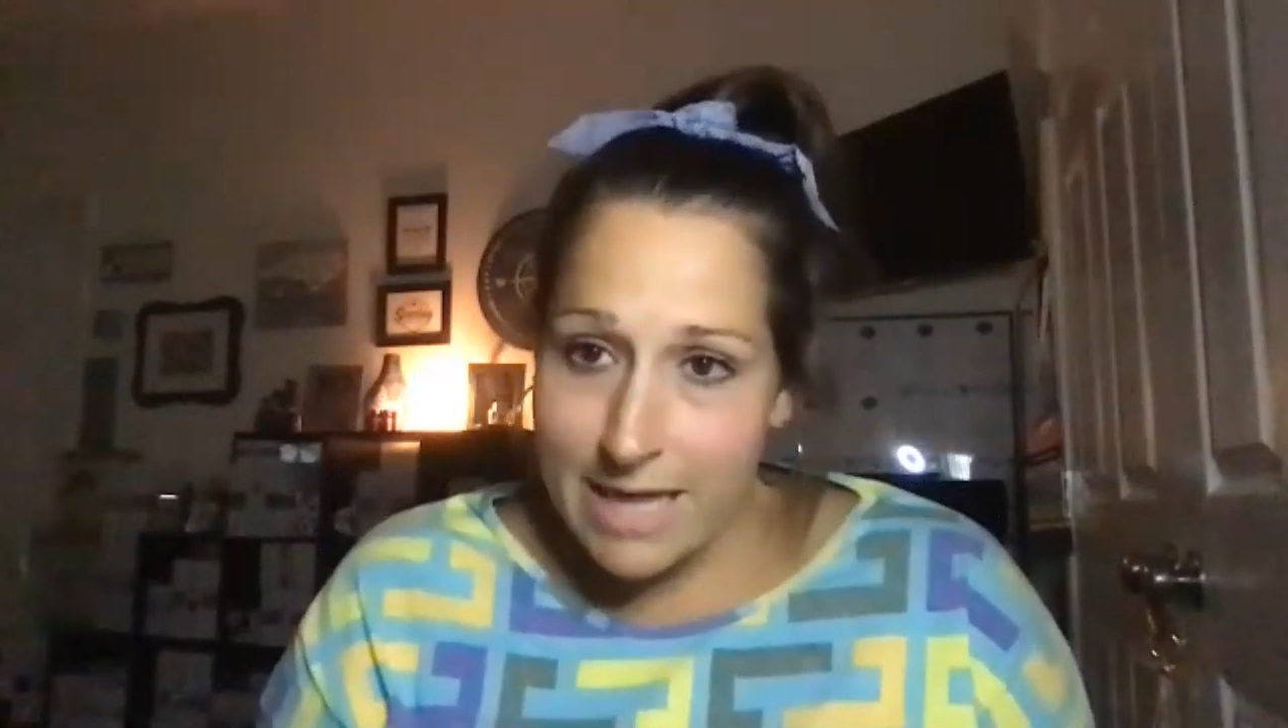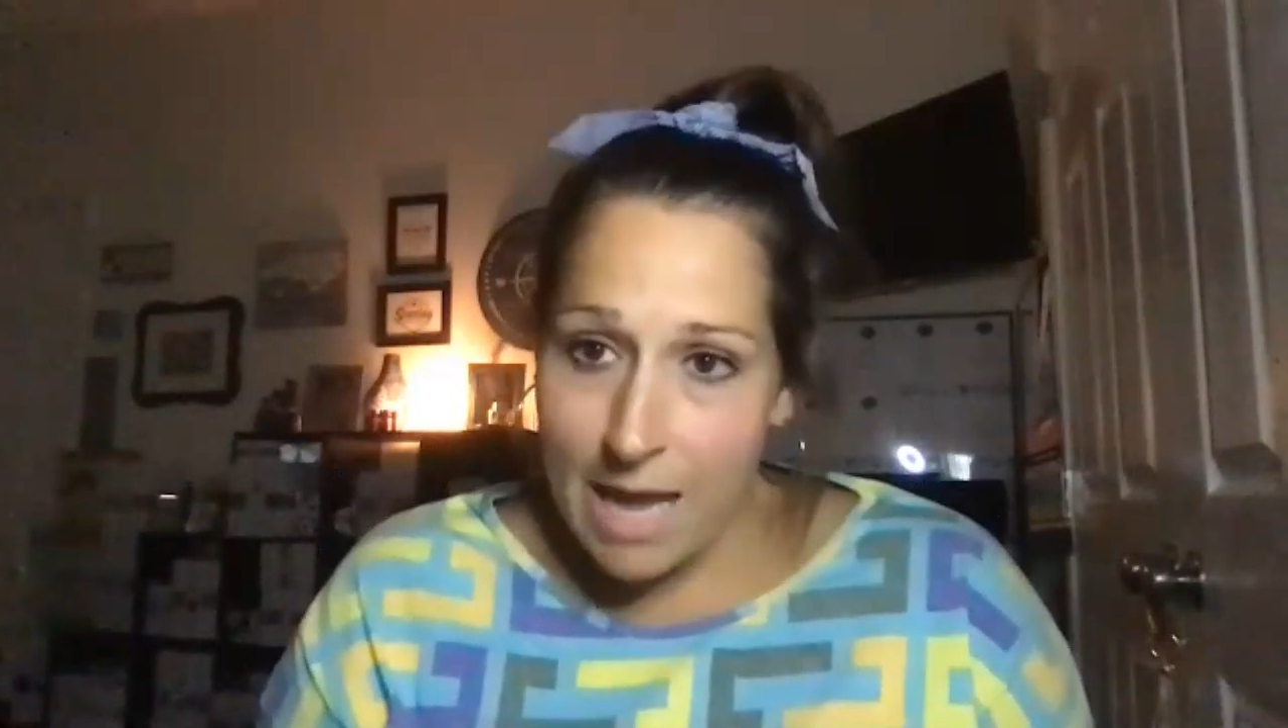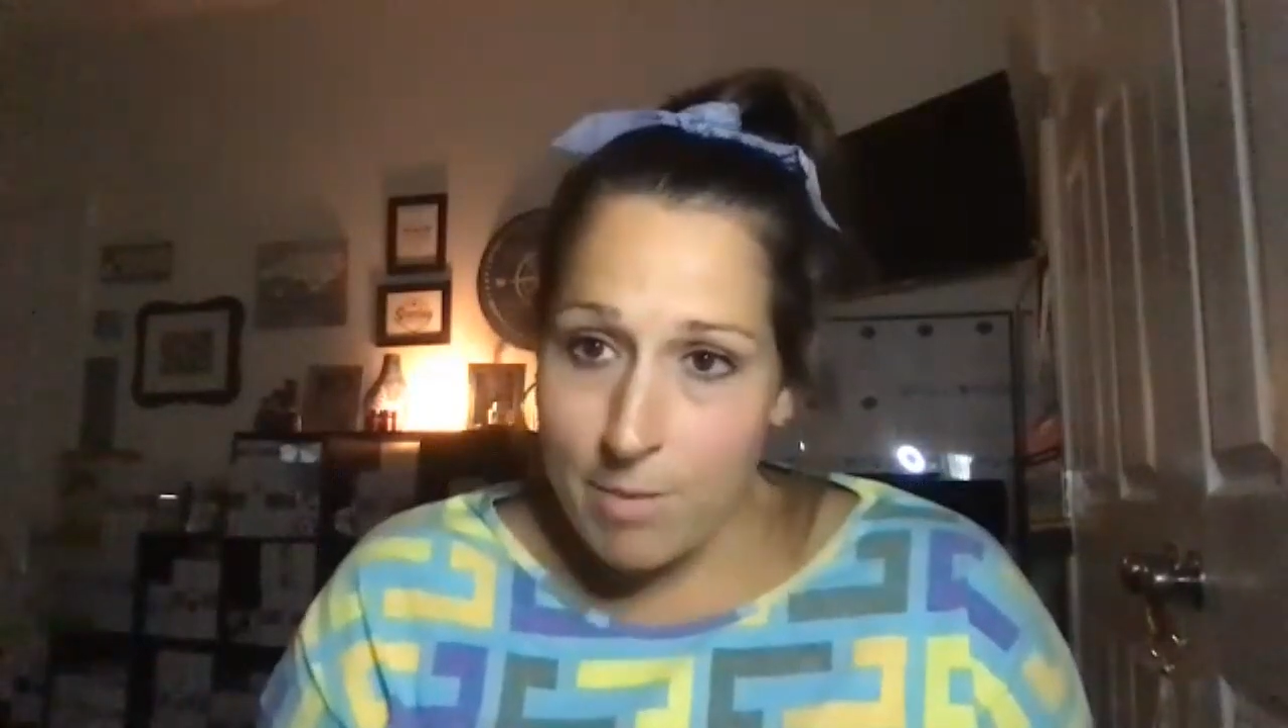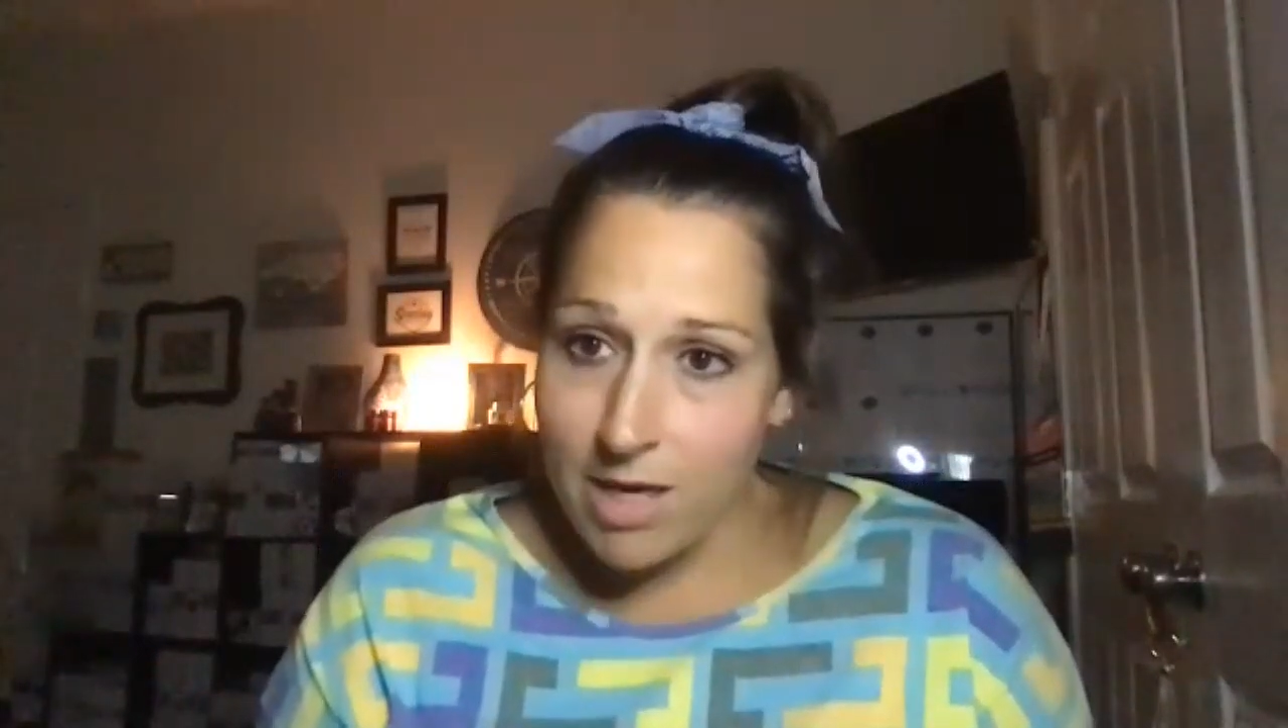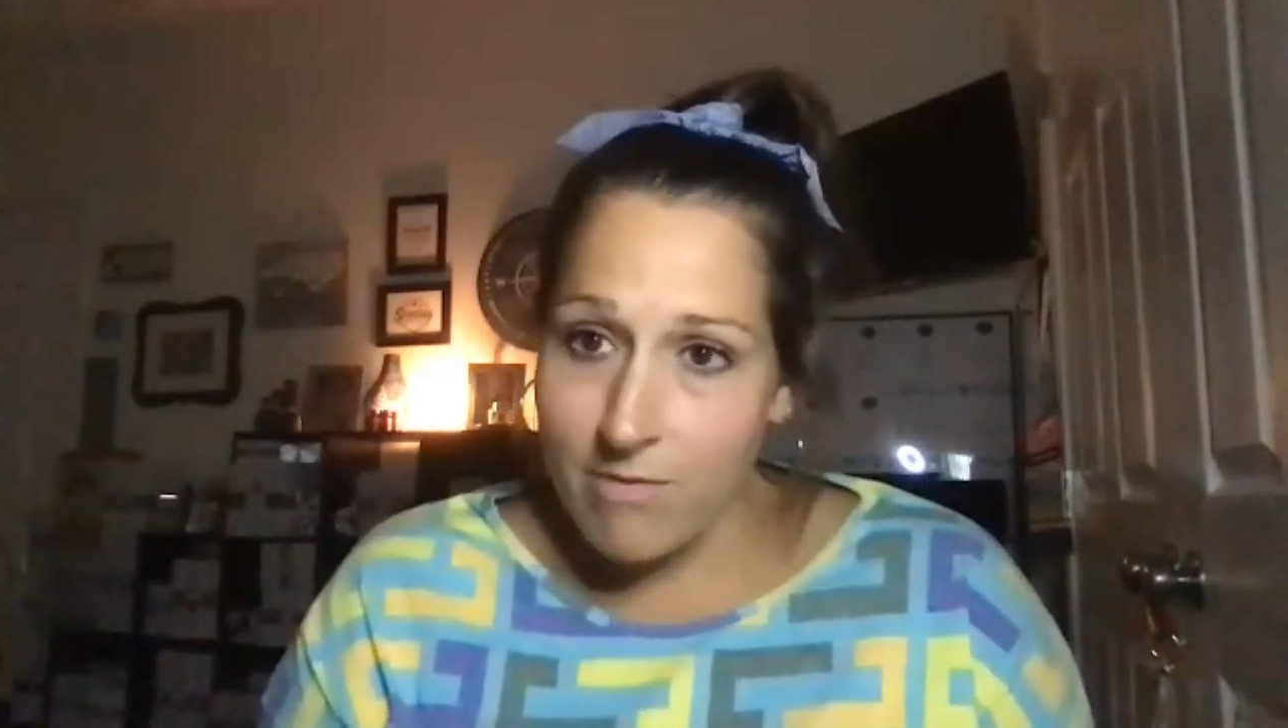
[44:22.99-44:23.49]

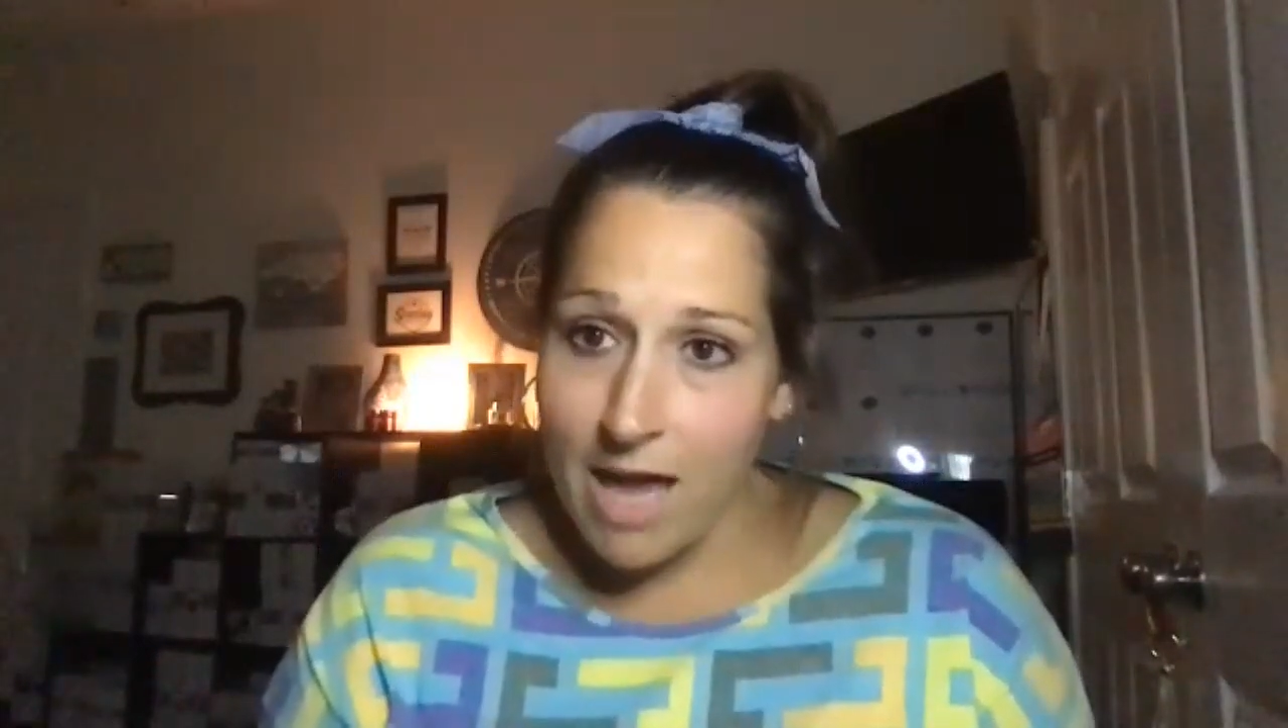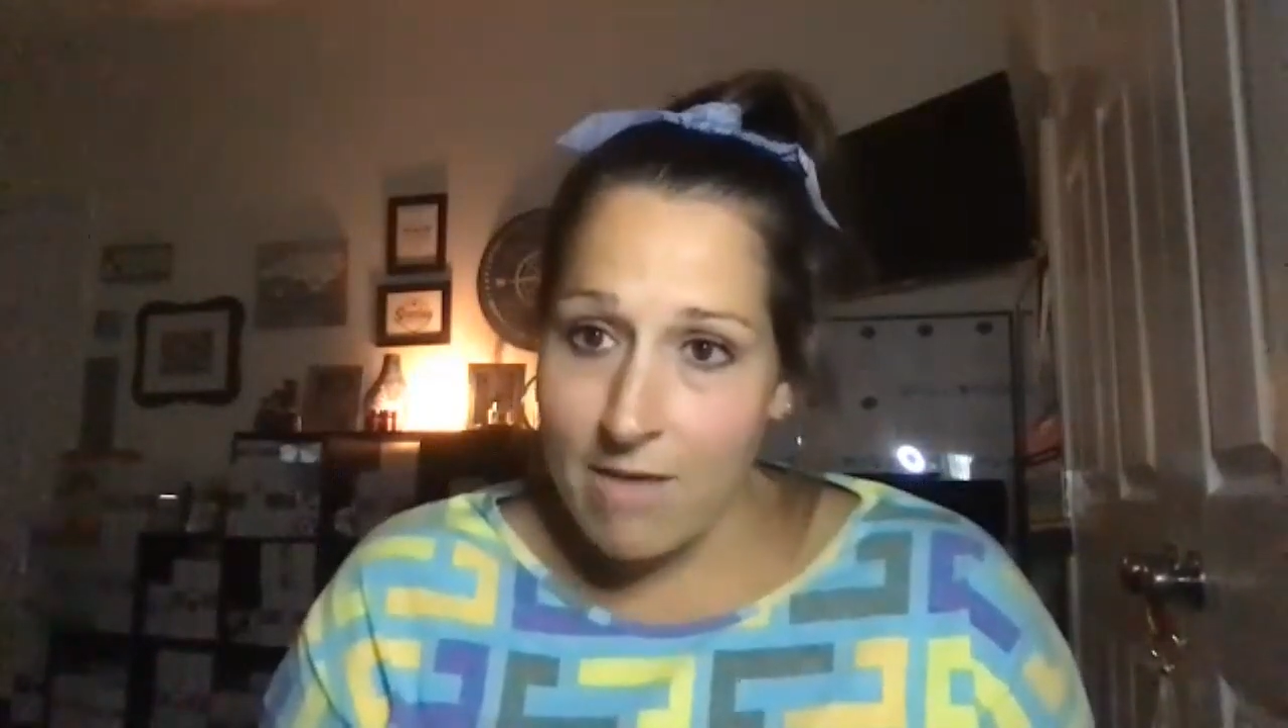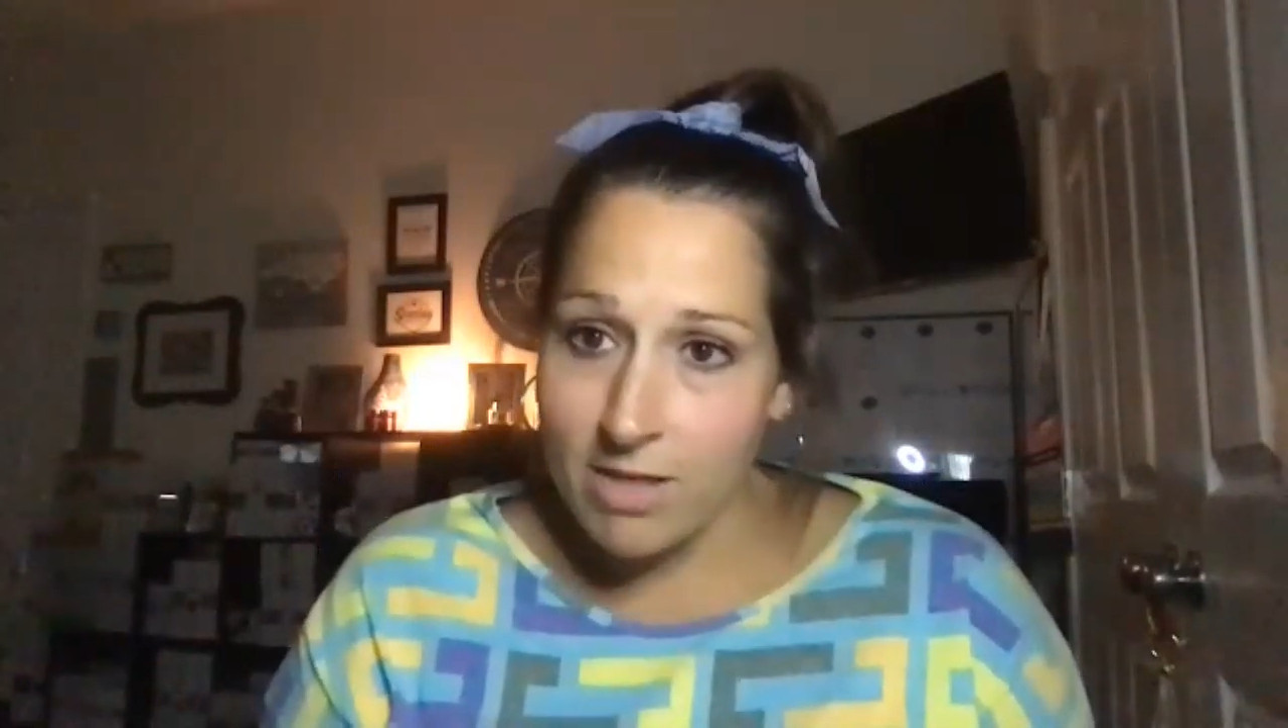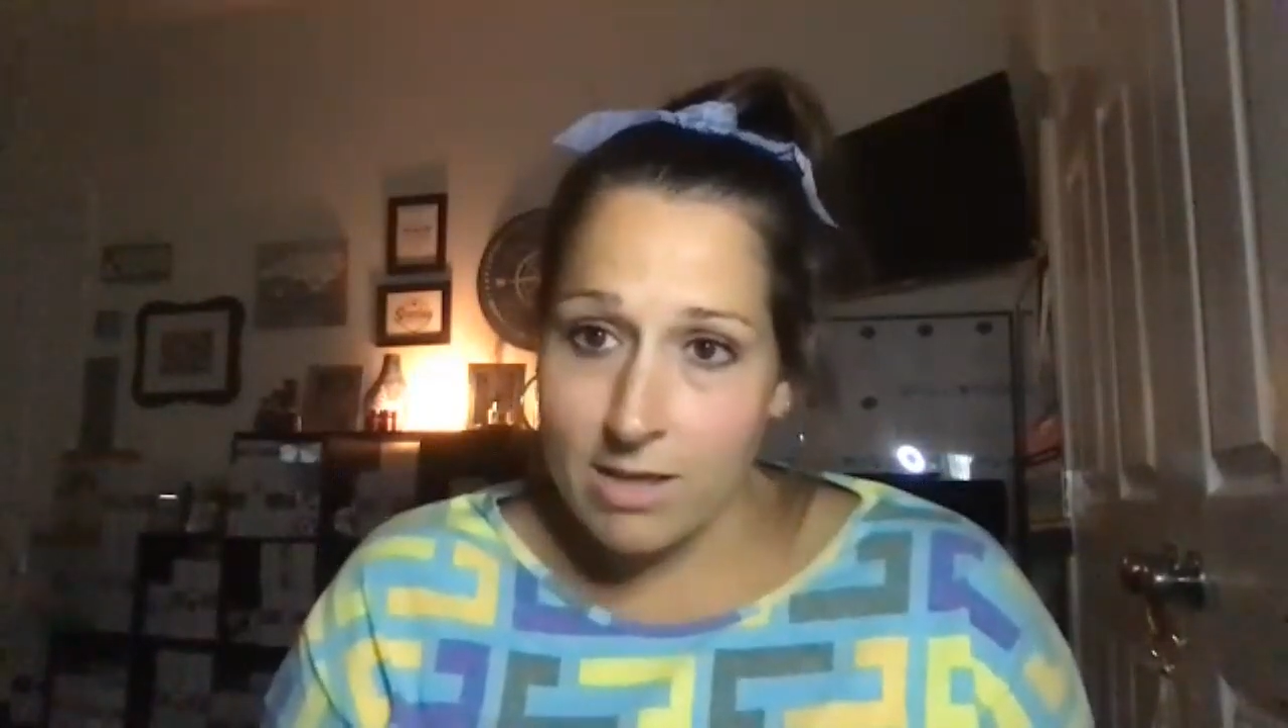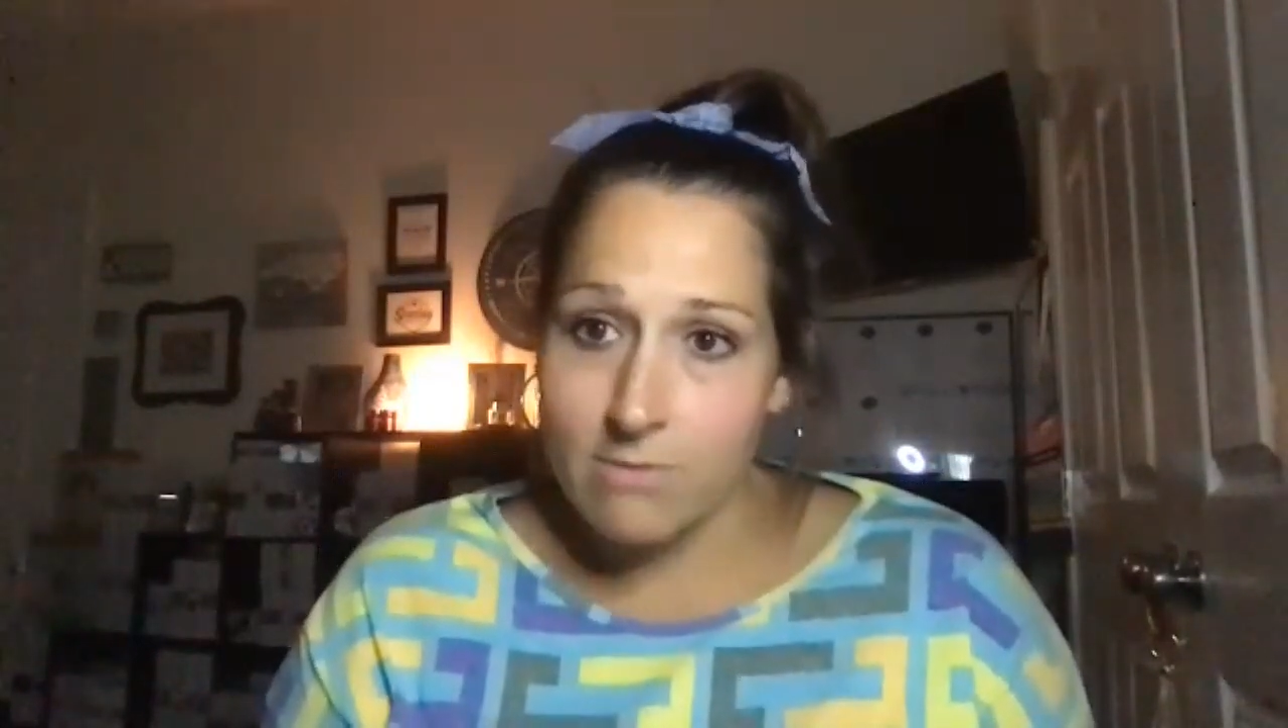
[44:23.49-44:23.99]
habit of
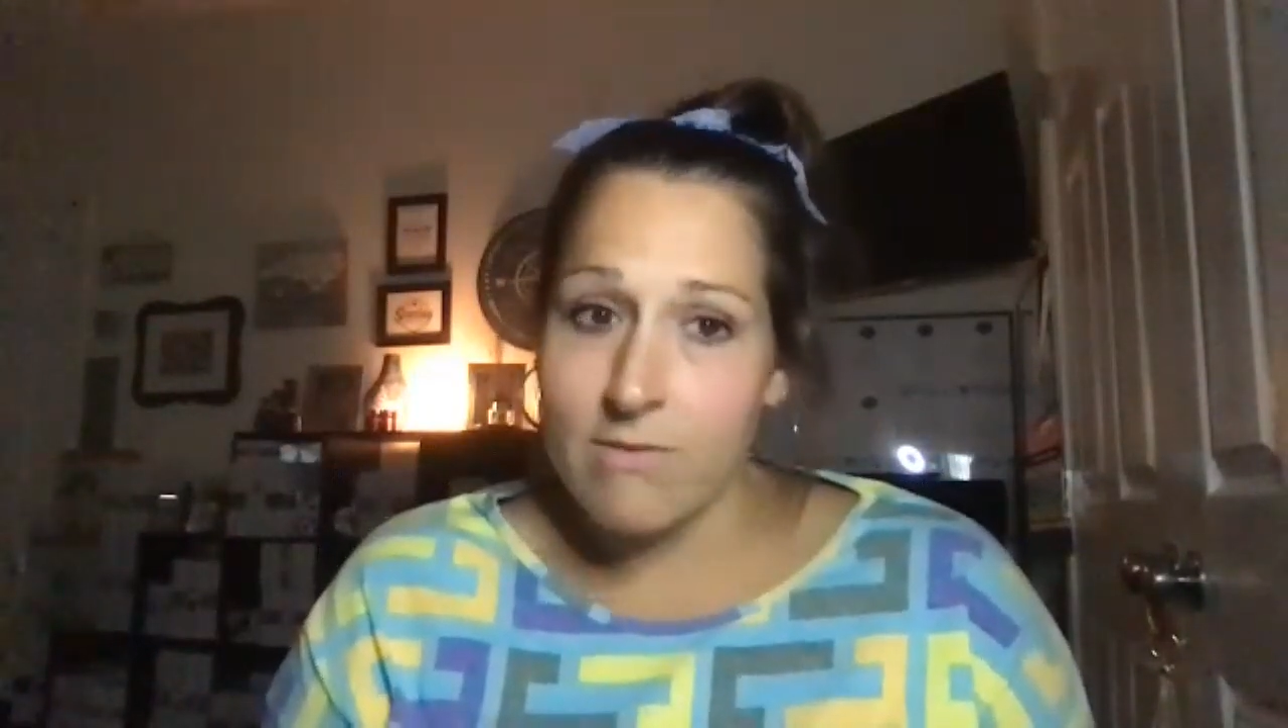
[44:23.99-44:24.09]
having